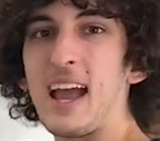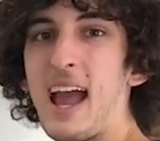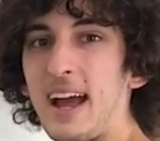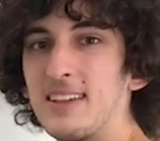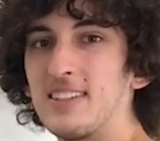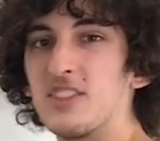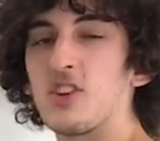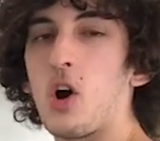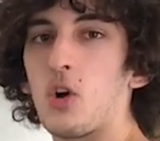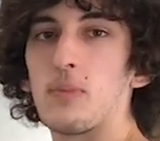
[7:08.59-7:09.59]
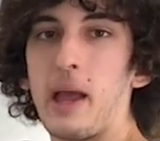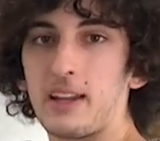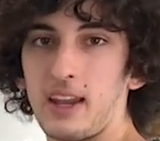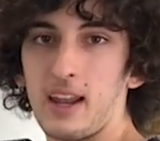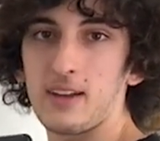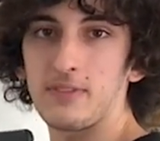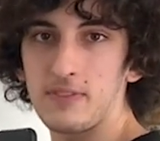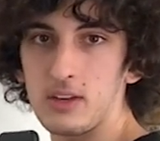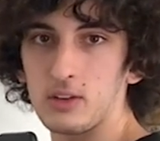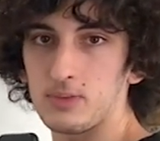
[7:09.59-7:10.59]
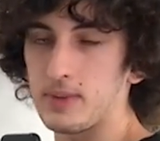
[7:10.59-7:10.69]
has its own magnetic field,